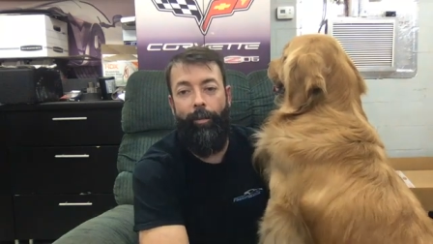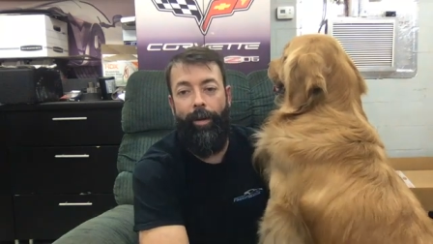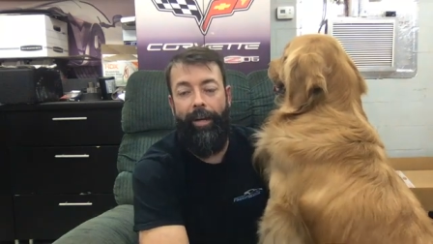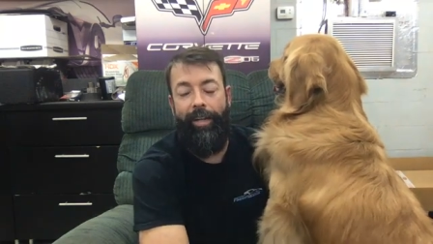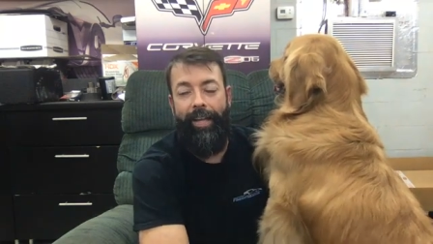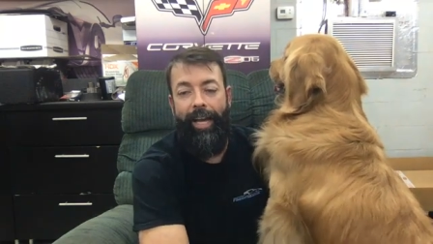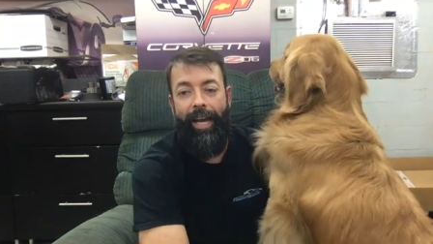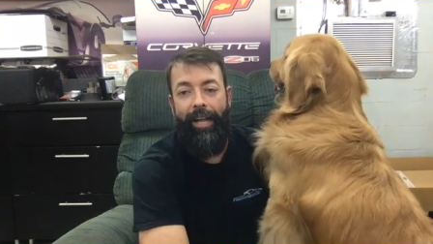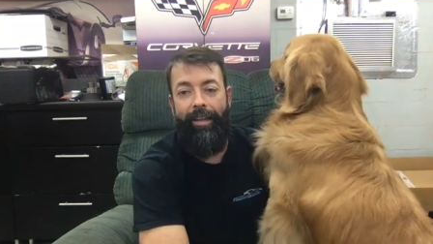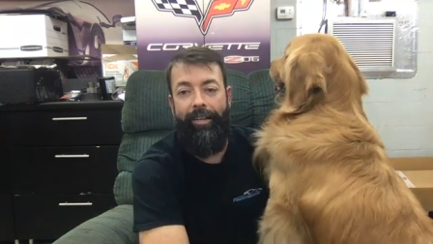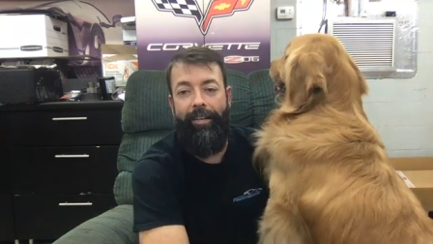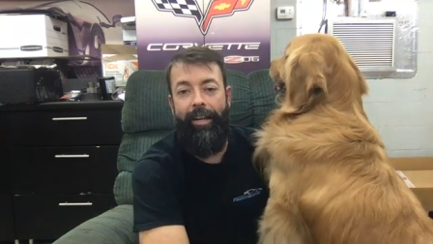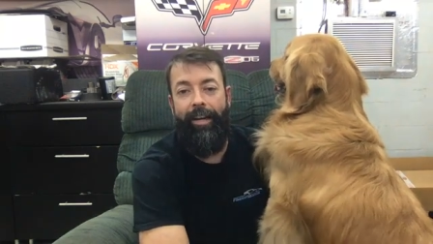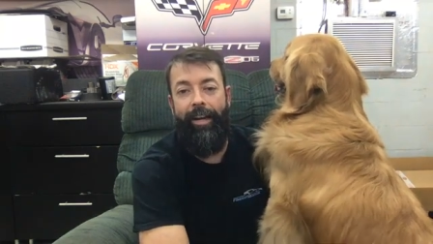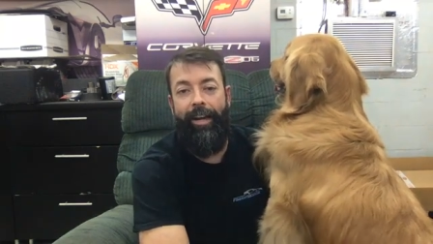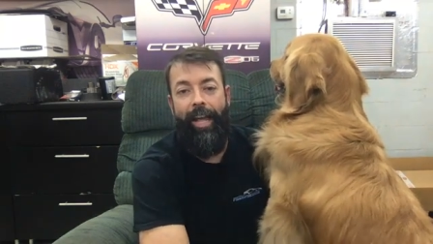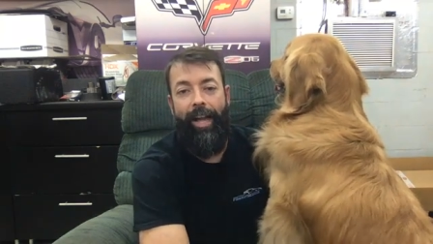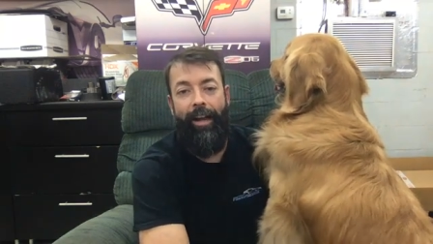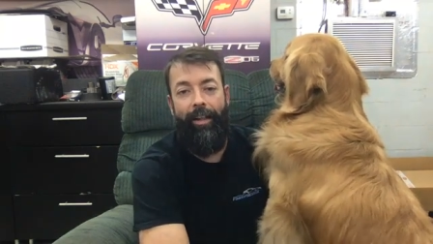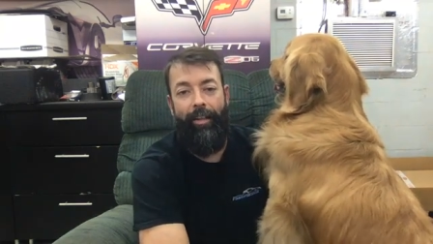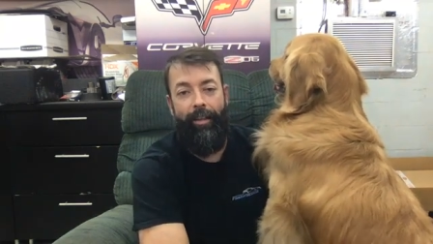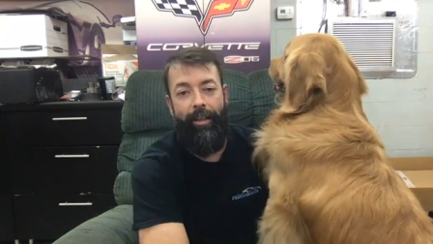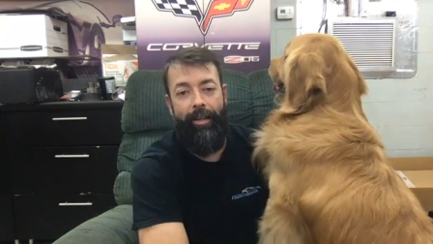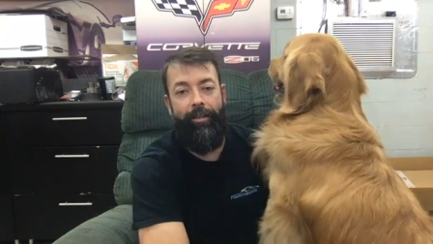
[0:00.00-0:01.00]
my dad did an
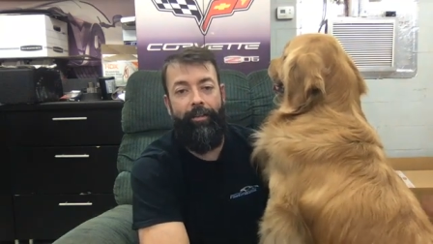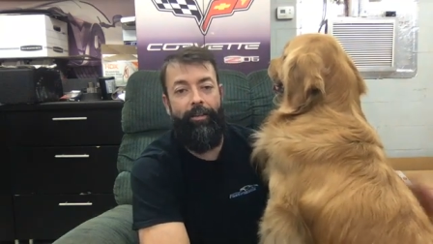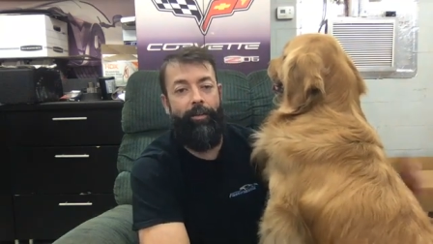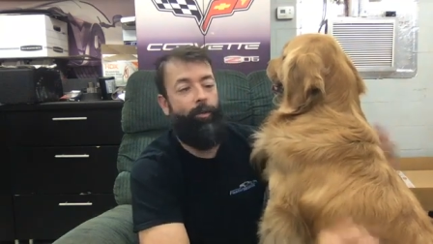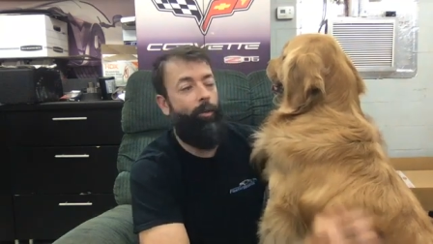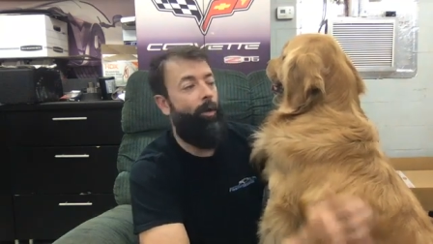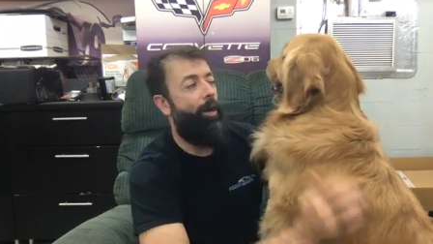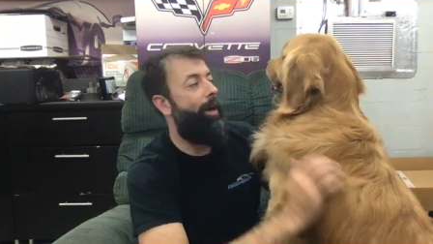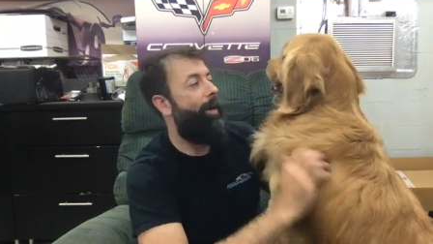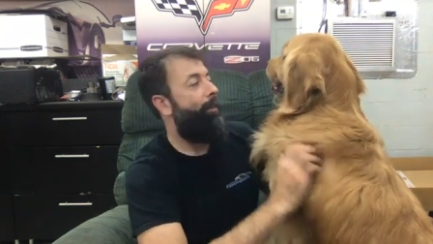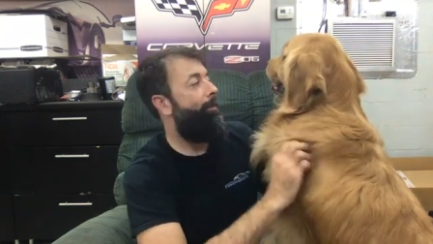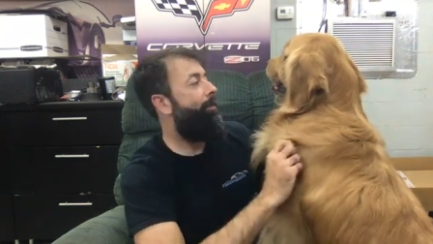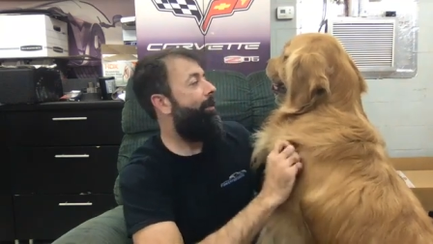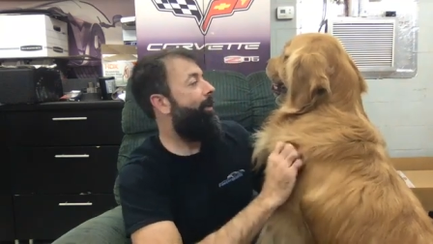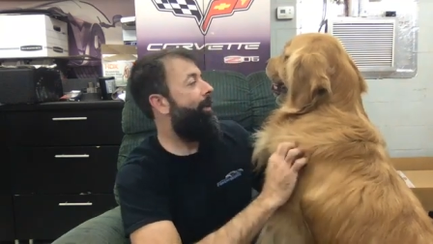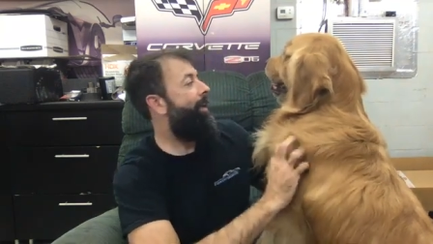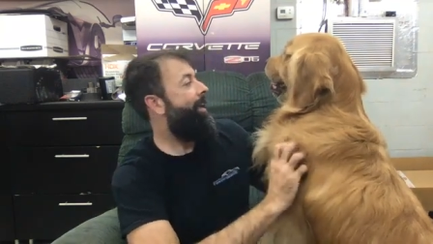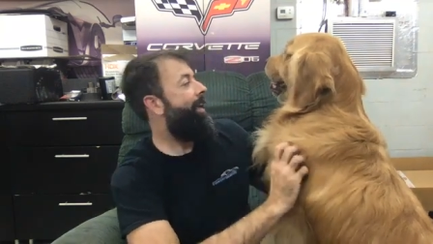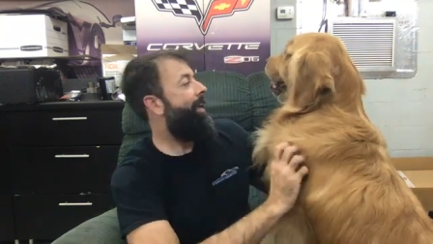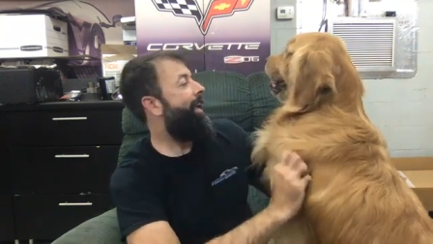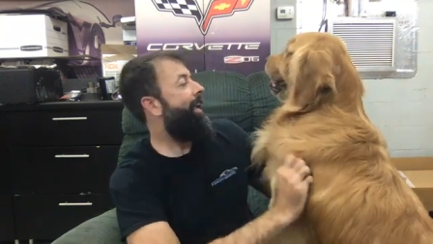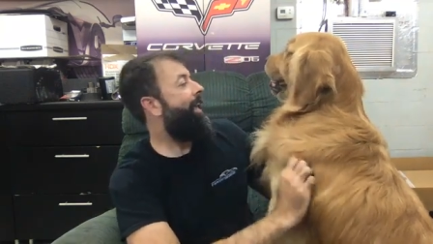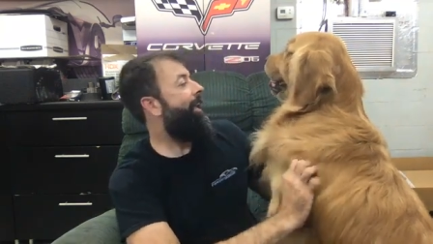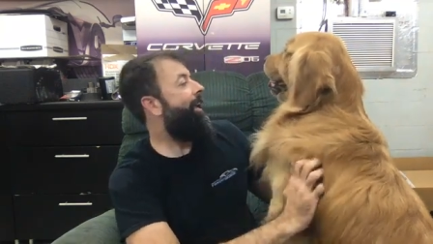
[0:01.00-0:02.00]
LS swap
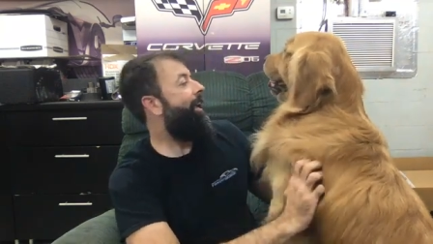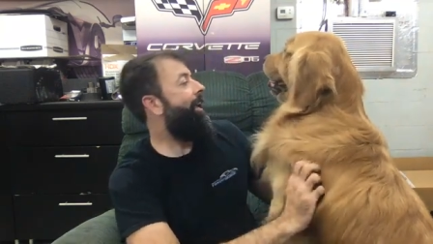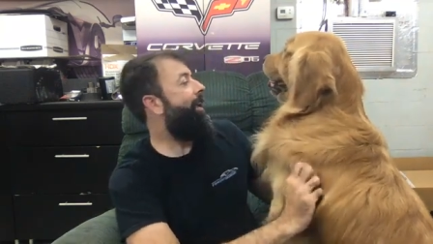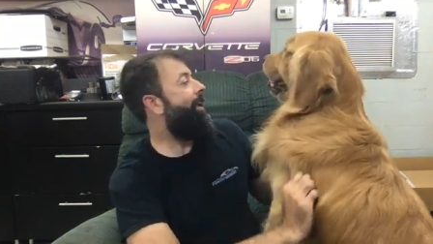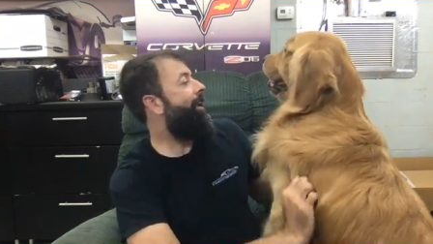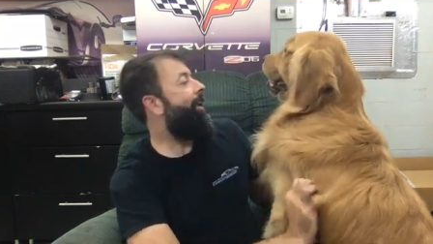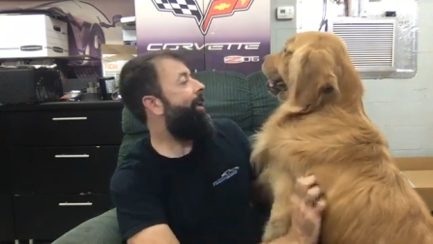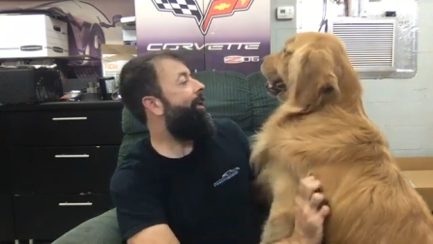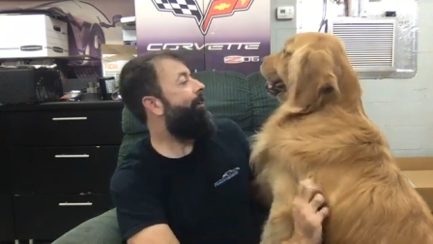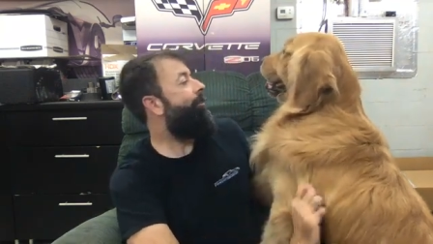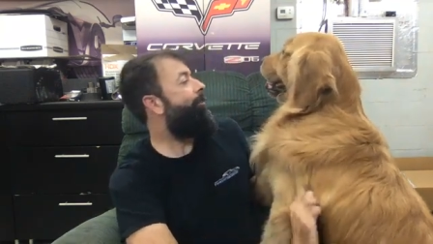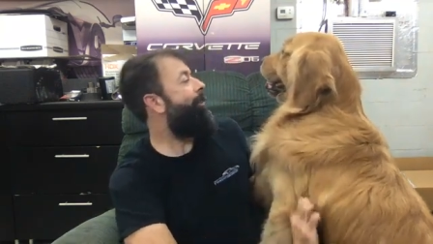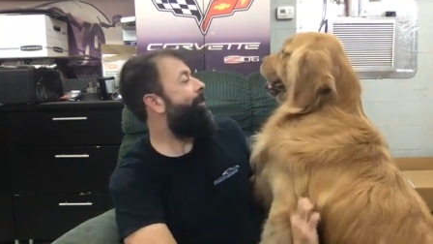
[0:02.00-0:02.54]
in a,